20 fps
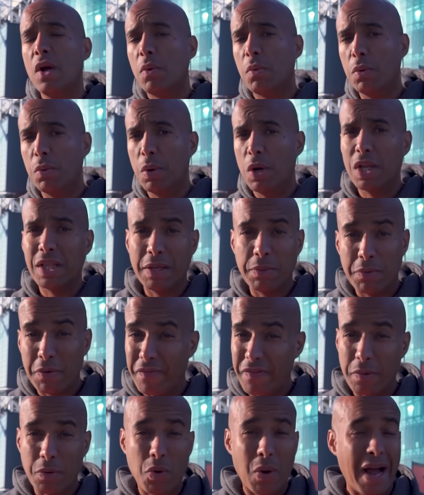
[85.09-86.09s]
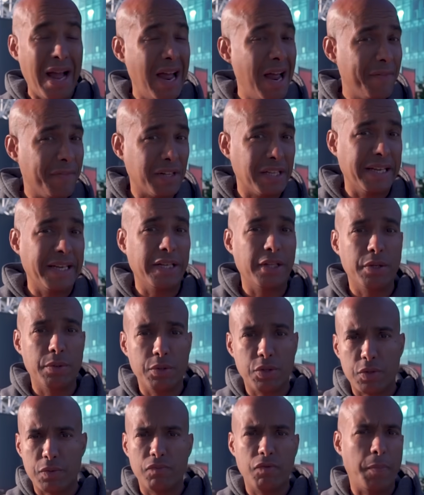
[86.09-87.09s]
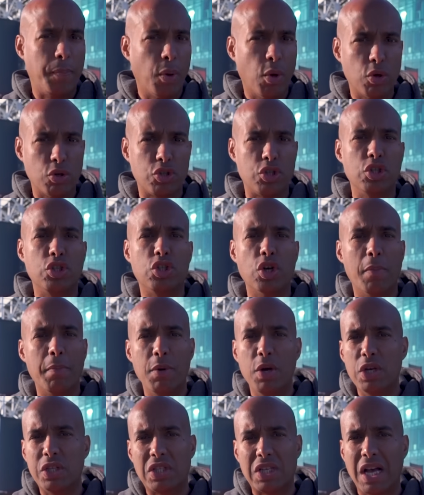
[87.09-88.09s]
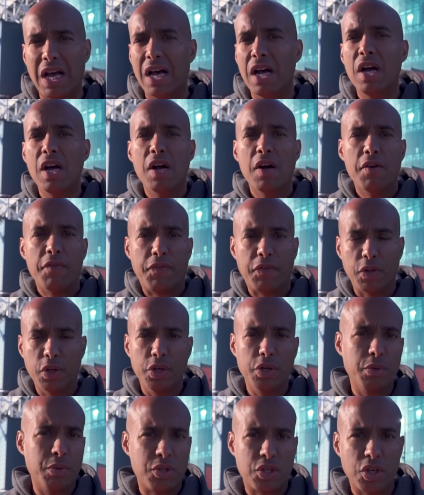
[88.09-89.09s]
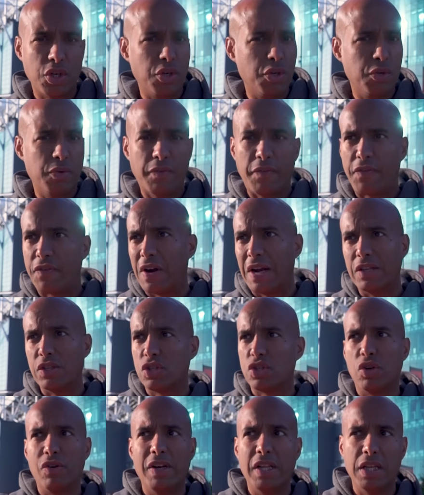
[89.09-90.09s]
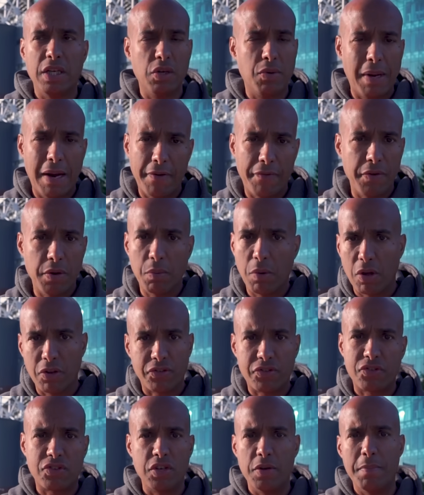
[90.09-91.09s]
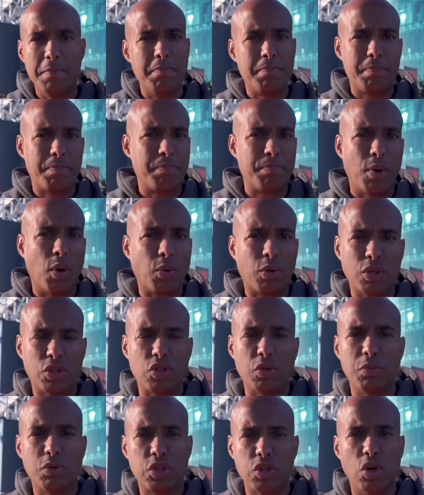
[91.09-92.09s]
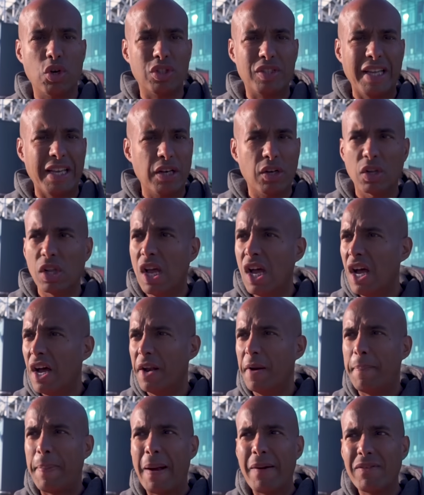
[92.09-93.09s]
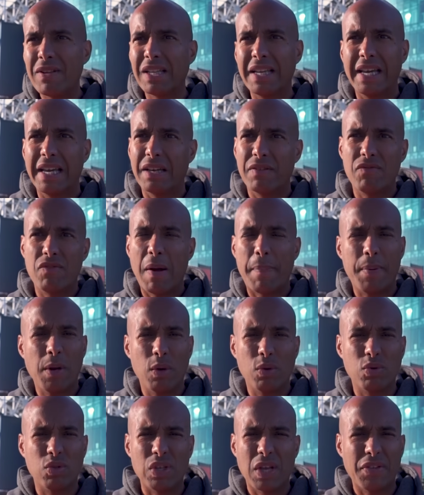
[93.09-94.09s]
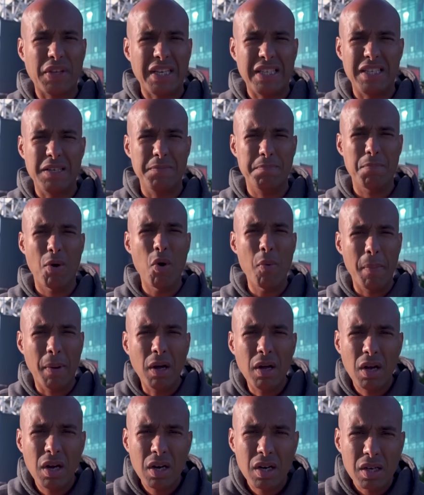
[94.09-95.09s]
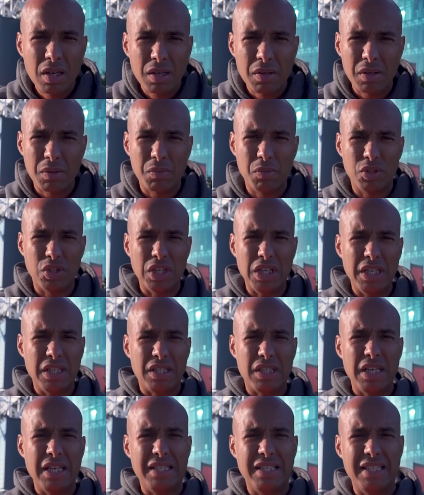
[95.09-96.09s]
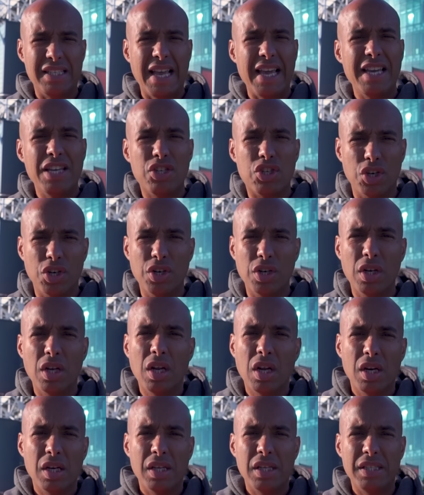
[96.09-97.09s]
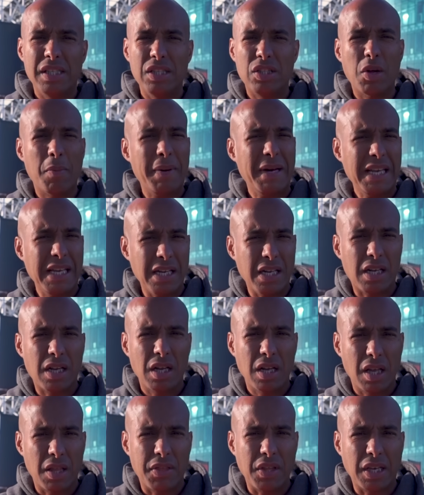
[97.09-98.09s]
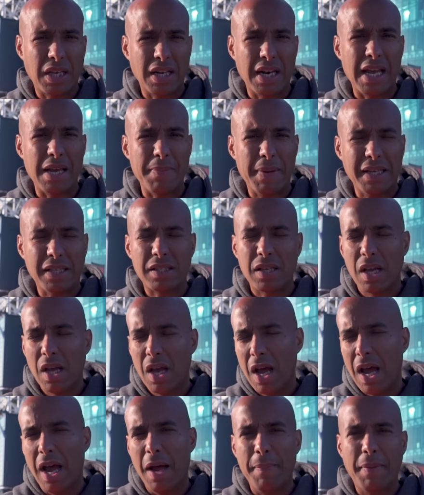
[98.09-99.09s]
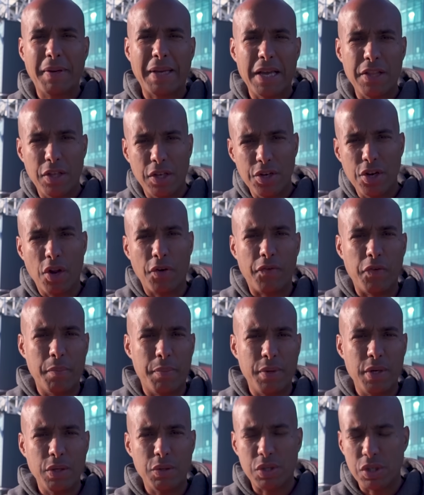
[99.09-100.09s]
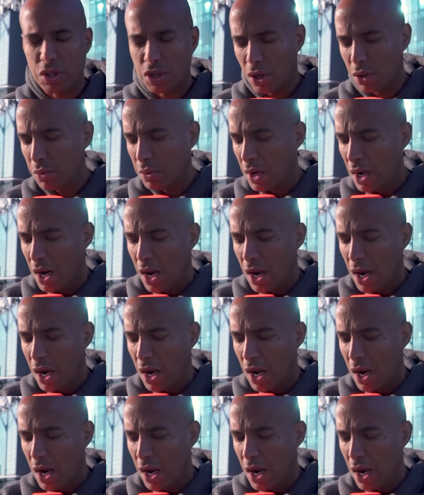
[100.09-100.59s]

we were linked with him quite heavily, and there was reports that John Murtagh flew to France or Italy or wherever it was to broker some sort of deal. And apparently Rabiot's, I think it's his mum, was his agent. Is it Dominique? I think her name is. I'm getting the nod from producer Joe.